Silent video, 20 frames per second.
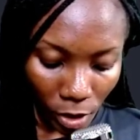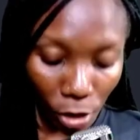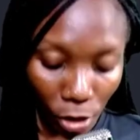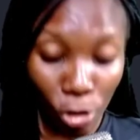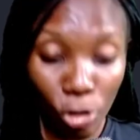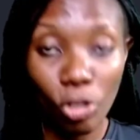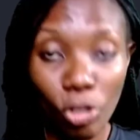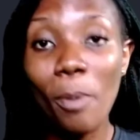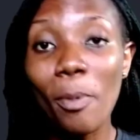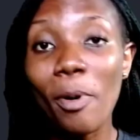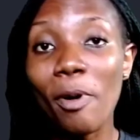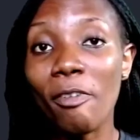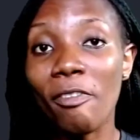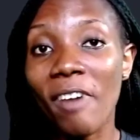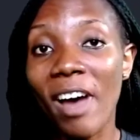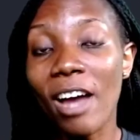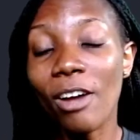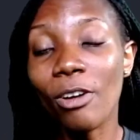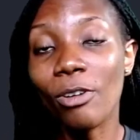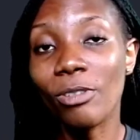the sum
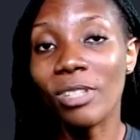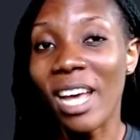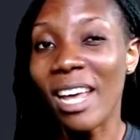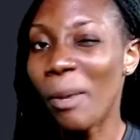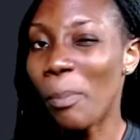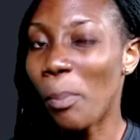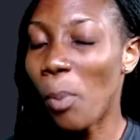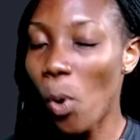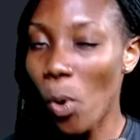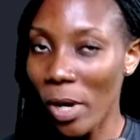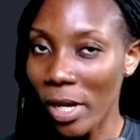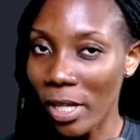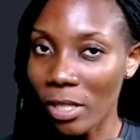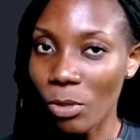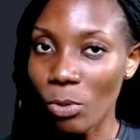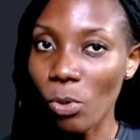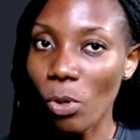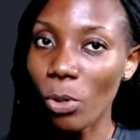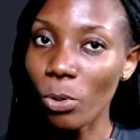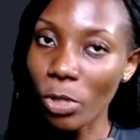of angles at a
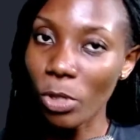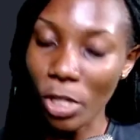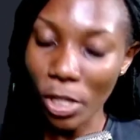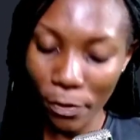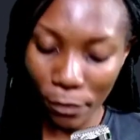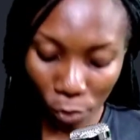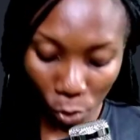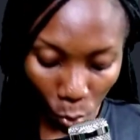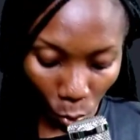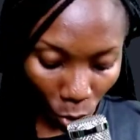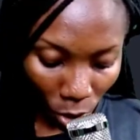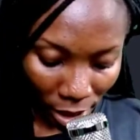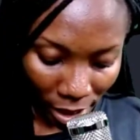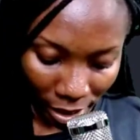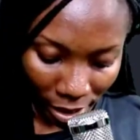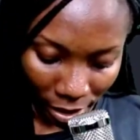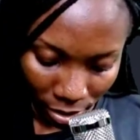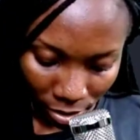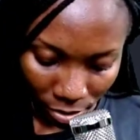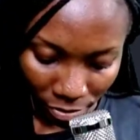point will also give you
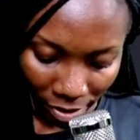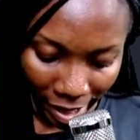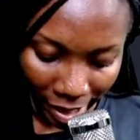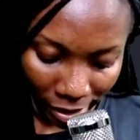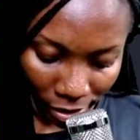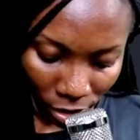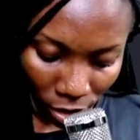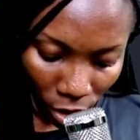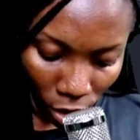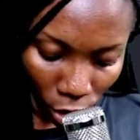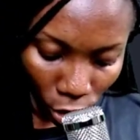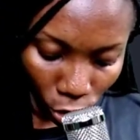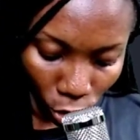180, right?